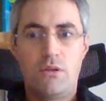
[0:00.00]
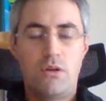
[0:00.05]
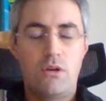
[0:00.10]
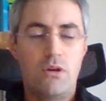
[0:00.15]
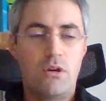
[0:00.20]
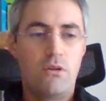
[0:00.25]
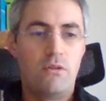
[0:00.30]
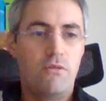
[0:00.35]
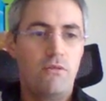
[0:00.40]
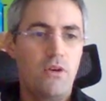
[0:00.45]

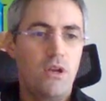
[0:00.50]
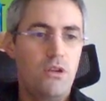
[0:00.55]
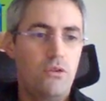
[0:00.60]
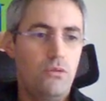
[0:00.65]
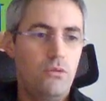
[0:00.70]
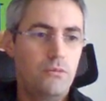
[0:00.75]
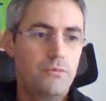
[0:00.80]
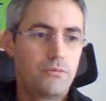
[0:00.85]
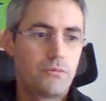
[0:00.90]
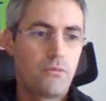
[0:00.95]

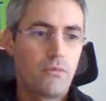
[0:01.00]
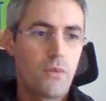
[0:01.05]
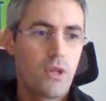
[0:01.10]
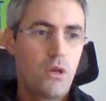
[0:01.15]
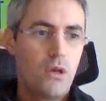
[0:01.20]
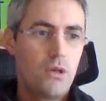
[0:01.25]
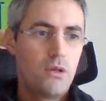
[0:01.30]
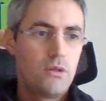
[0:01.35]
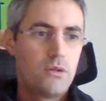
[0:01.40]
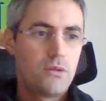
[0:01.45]
value.
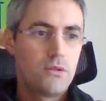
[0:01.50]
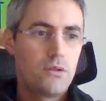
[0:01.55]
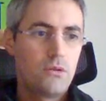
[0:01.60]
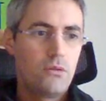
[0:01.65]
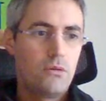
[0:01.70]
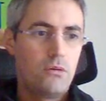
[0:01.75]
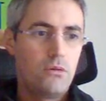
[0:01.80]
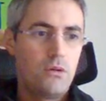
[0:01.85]
So